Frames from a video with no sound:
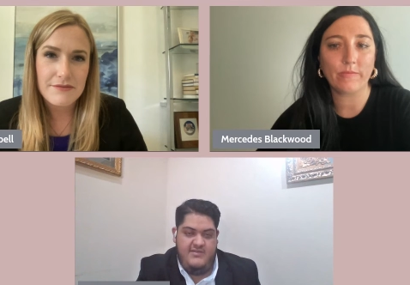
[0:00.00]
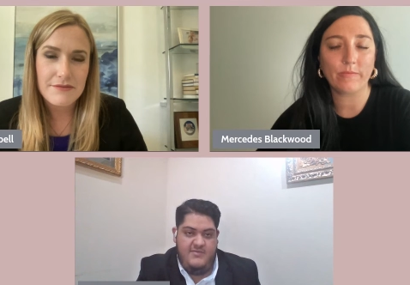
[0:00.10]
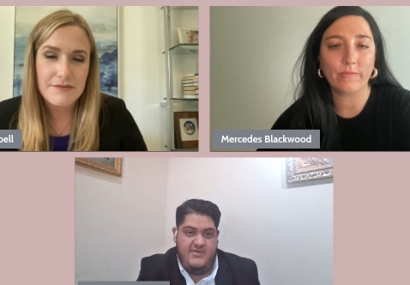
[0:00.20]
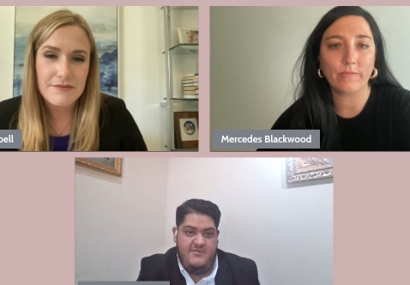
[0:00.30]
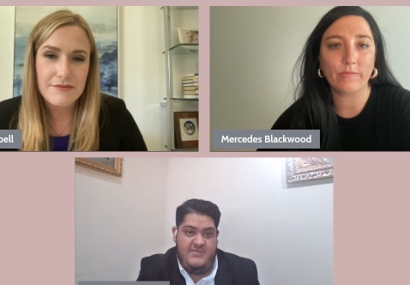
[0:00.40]
Speaker 1: to
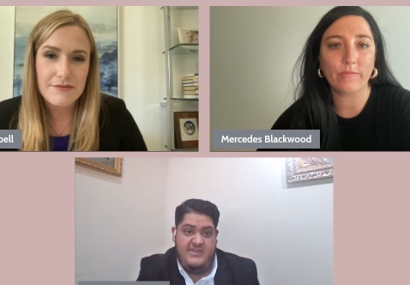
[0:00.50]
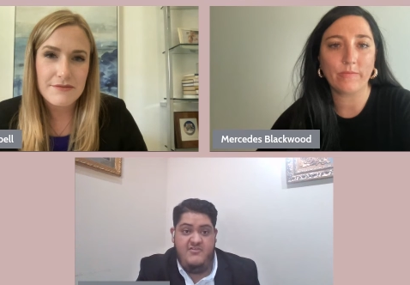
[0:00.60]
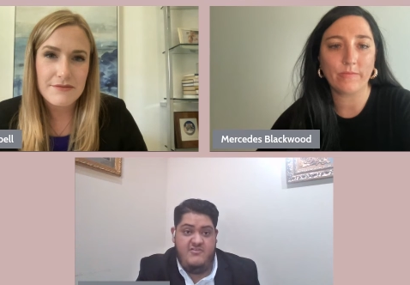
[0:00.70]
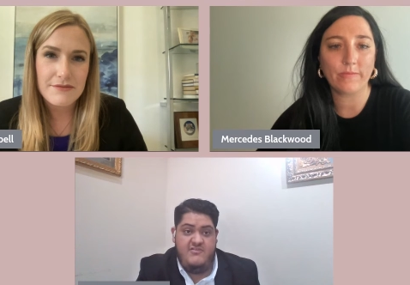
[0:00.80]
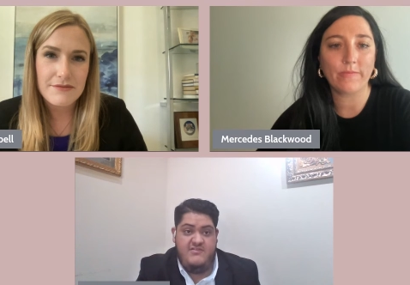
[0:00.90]
become
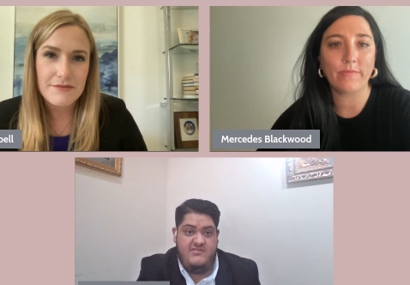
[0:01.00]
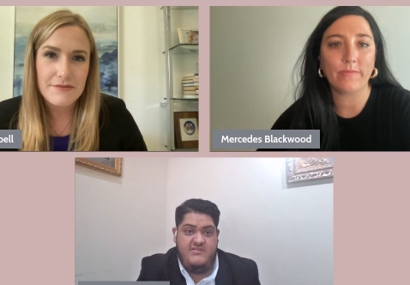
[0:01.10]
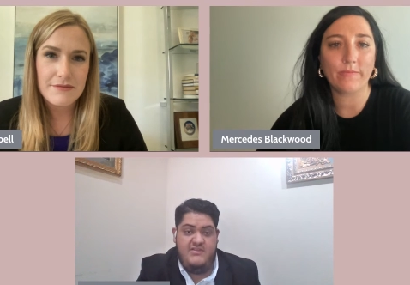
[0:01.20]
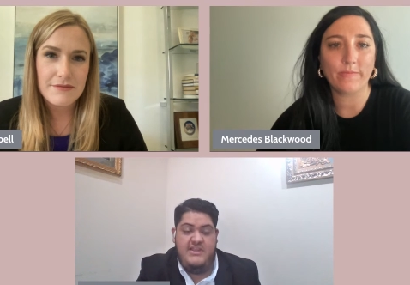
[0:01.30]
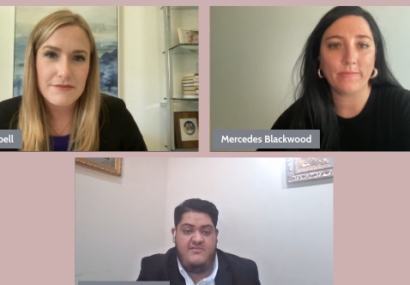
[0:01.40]
leaders
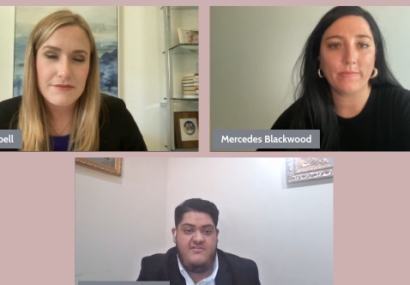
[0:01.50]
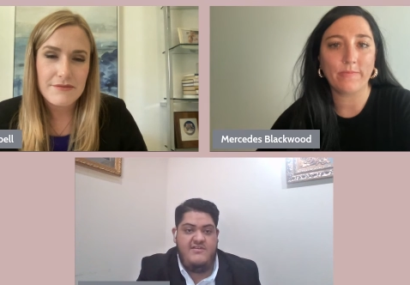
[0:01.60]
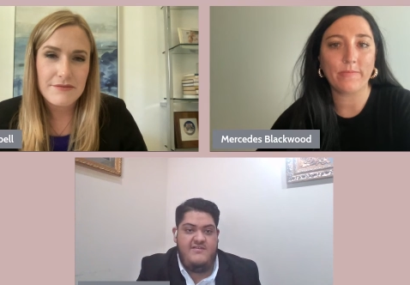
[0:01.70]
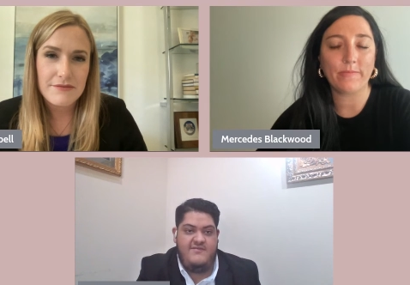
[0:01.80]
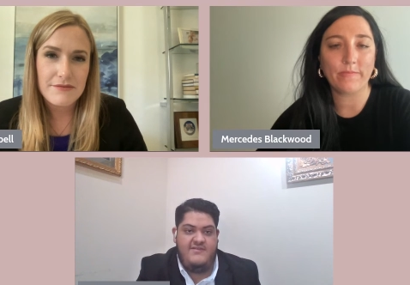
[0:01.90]
like
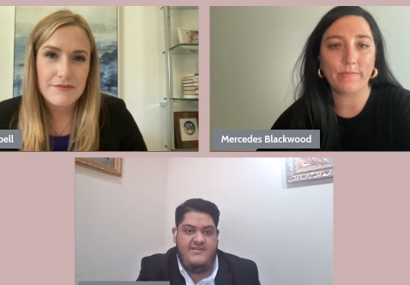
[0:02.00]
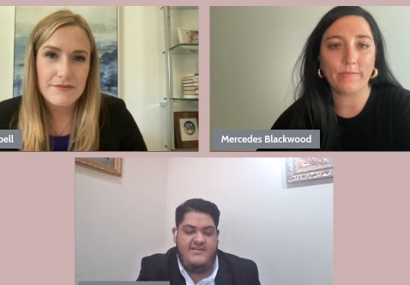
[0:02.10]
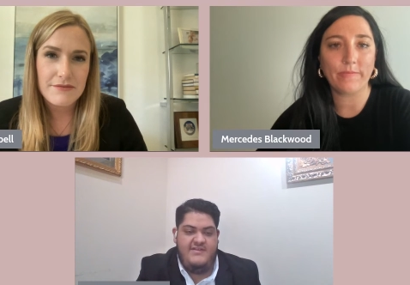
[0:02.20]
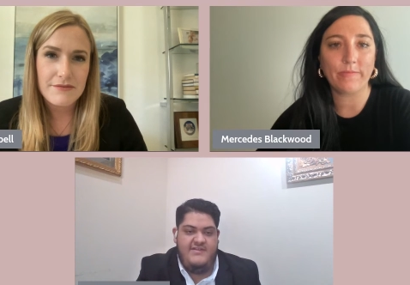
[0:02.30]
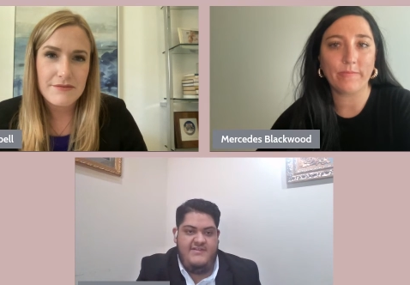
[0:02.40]
yourself
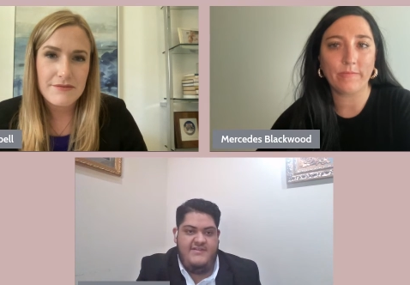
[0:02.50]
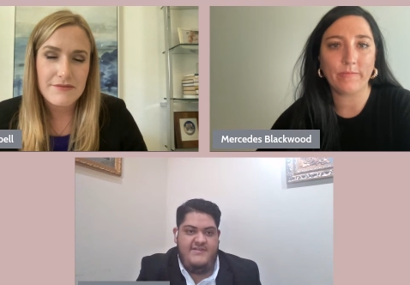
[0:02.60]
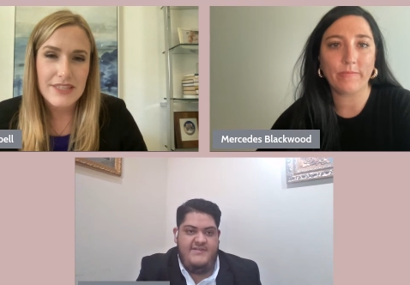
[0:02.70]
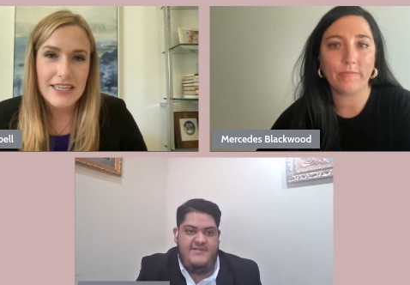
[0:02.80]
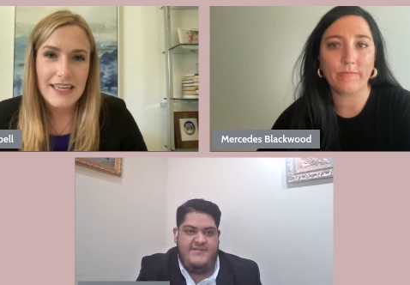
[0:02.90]

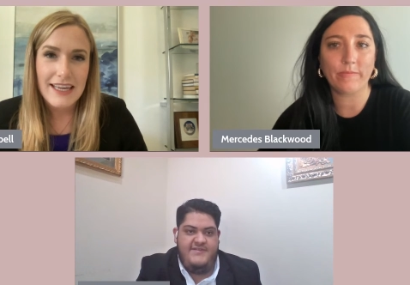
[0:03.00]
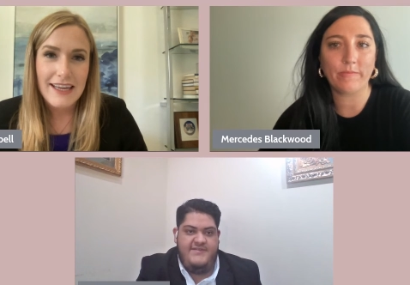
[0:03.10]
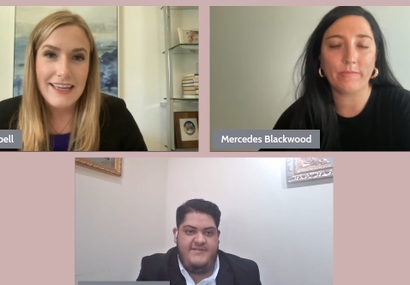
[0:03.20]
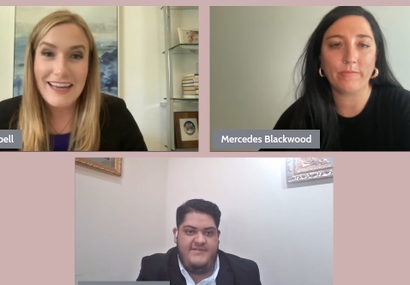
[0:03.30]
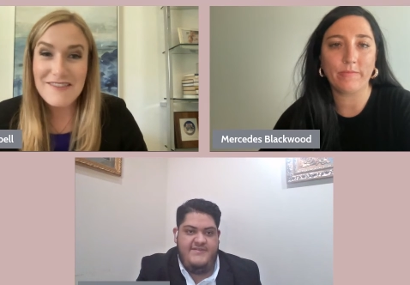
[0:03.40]

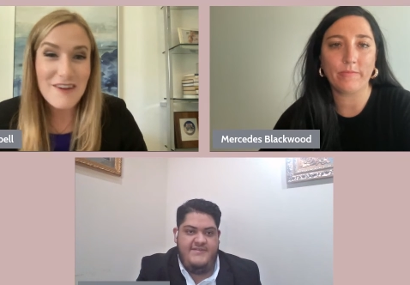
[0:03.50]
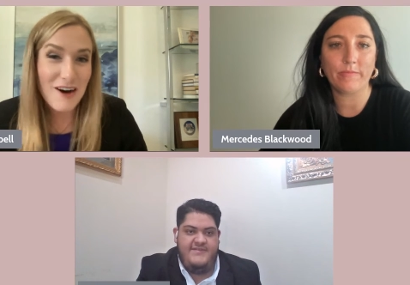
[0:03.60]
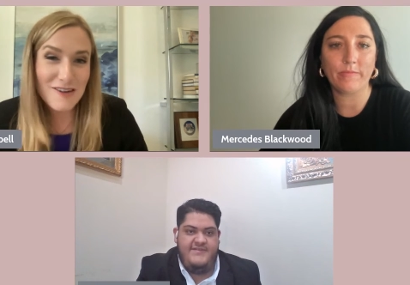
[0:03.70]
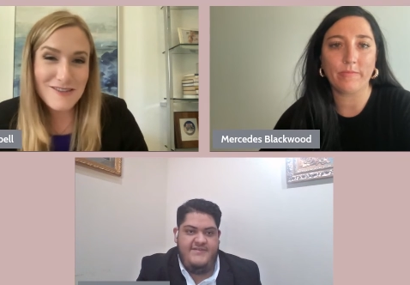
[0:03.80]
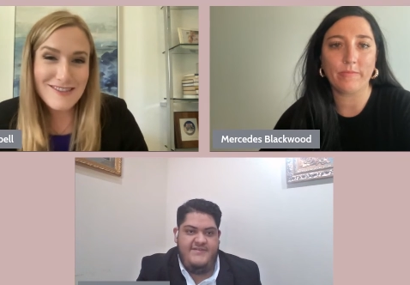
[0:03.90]
Speaker 2: get
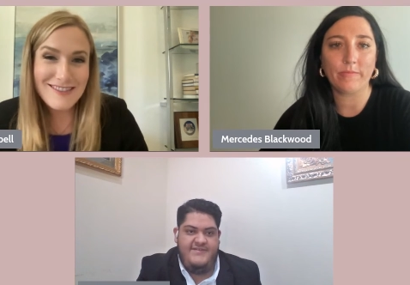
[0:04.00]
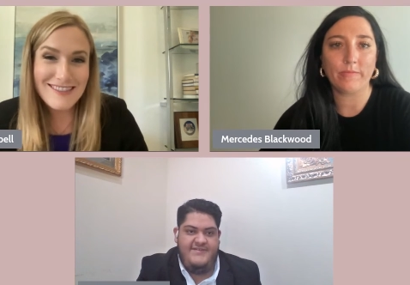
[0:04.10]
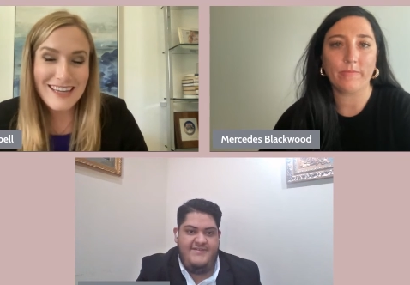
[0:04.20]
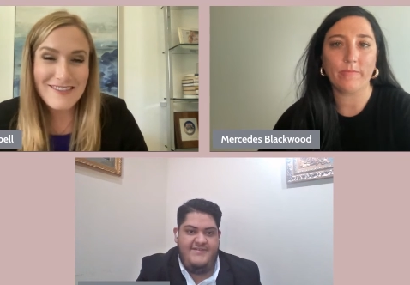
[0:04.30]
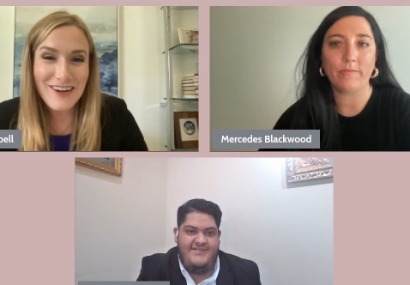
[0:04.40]
involved
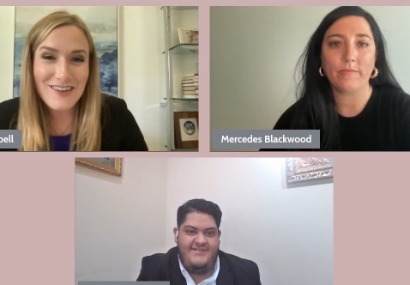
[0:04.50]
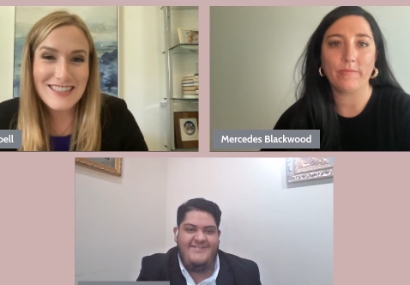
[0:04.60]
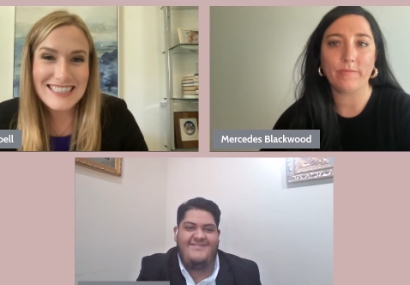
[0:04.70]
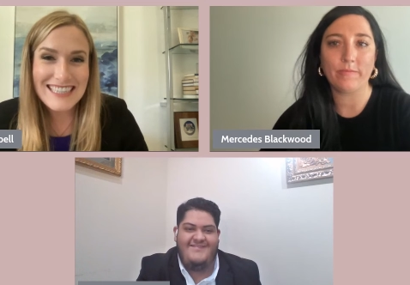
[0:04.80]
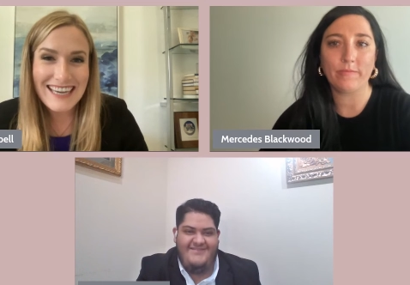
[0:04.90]
get
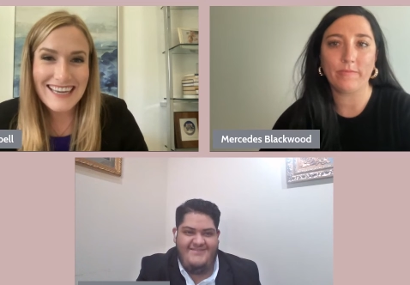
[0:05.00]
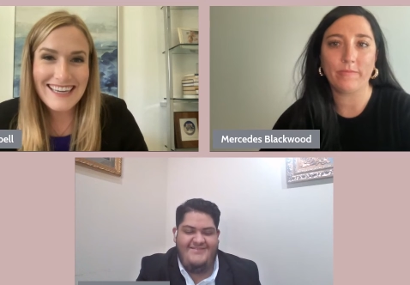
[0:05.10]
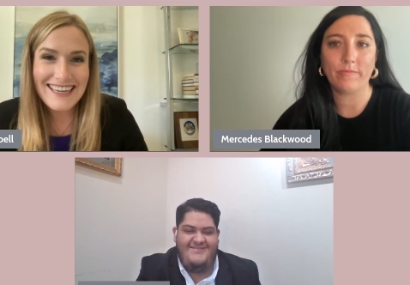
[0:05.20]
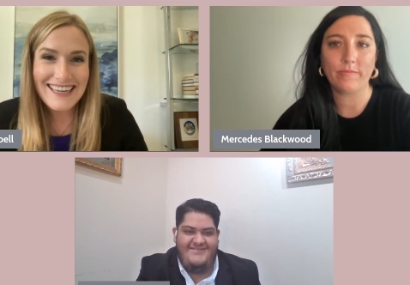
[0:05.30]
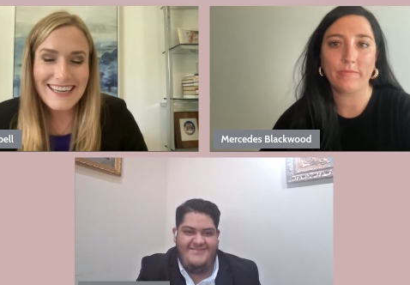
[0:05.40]
involved
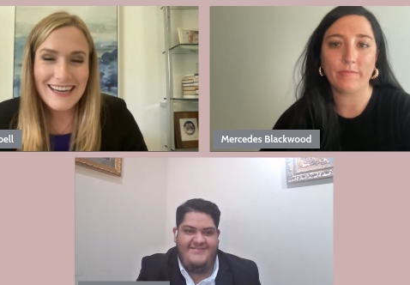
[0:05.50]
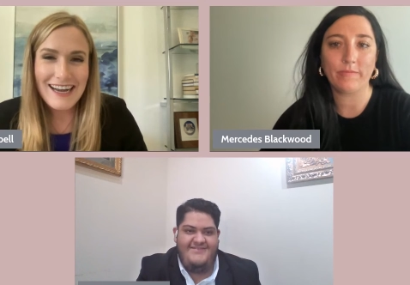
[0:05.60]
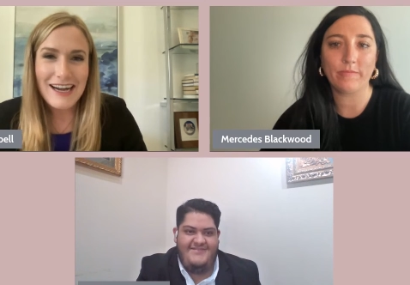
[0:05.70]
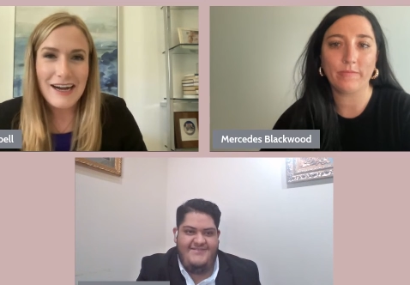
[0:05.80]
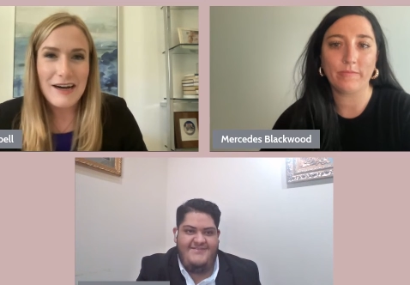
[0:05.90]
today
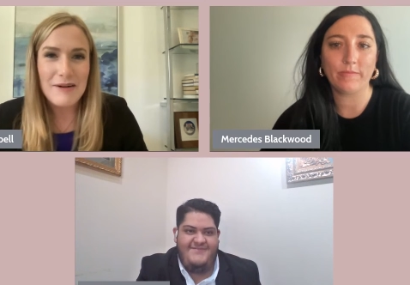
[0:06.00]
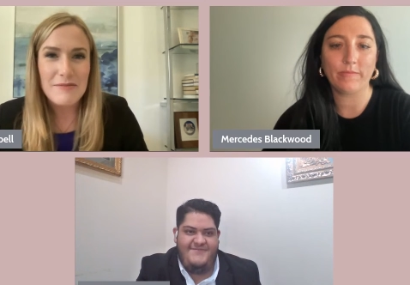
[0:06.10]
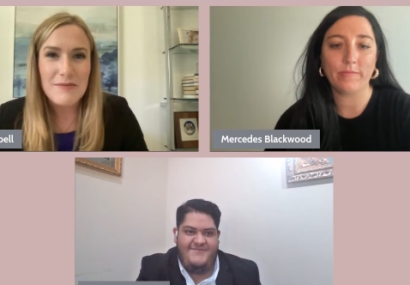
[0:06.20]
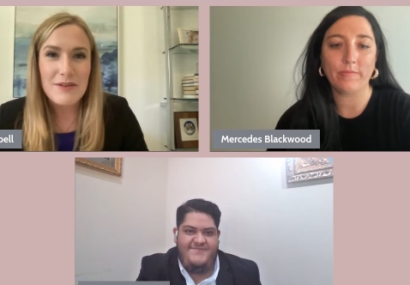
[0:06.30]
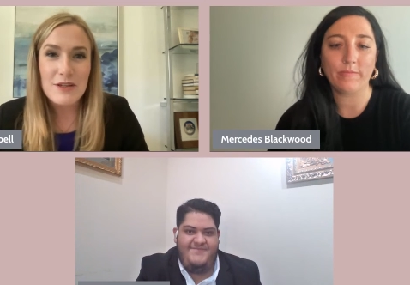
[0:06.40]

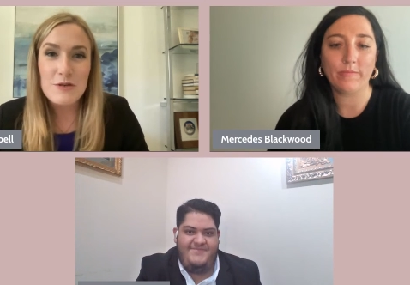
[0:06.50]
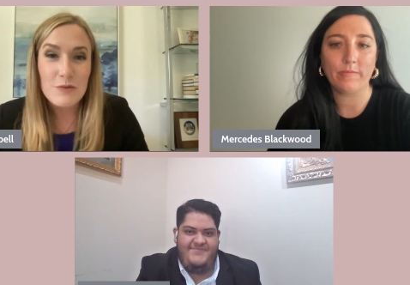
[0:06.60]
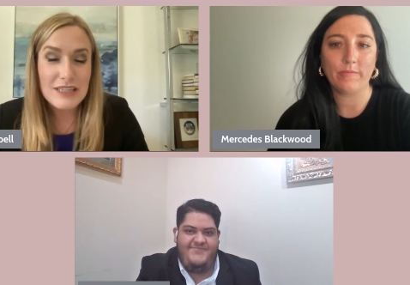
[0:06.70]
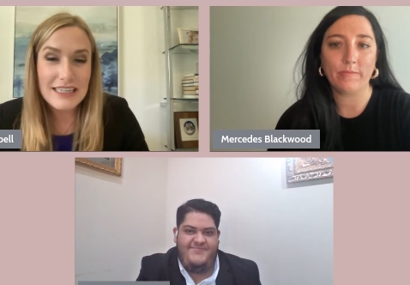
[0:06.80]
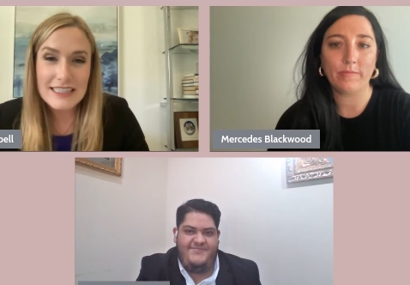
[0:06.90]
um,
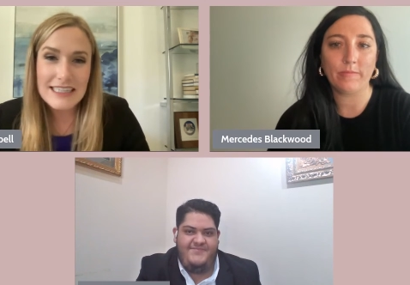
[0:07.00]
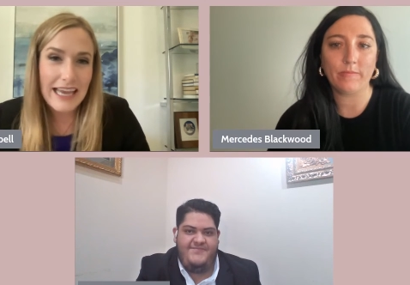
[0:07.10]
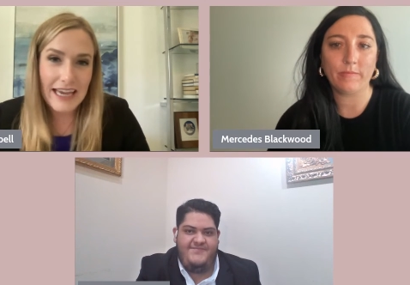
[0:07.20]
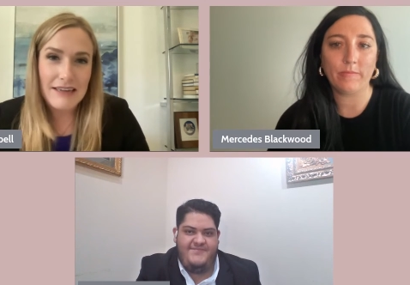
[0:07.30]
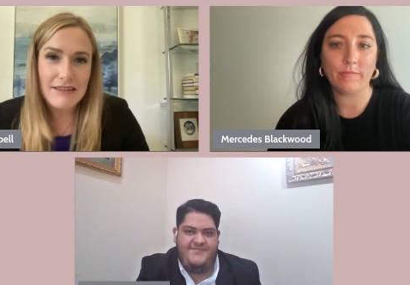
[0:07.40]
you really
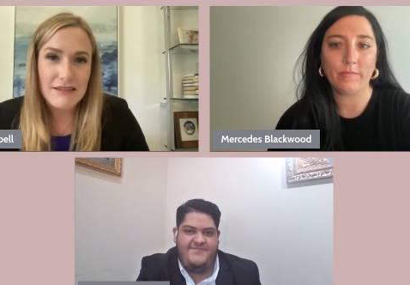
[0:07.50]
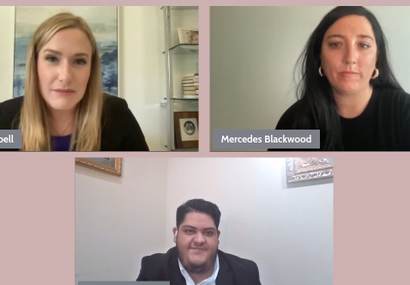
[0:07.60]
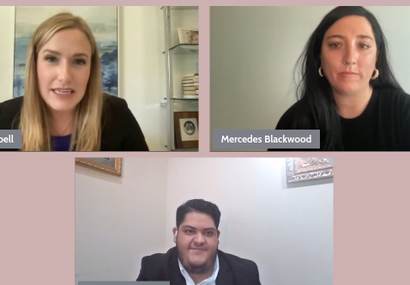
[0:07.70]
can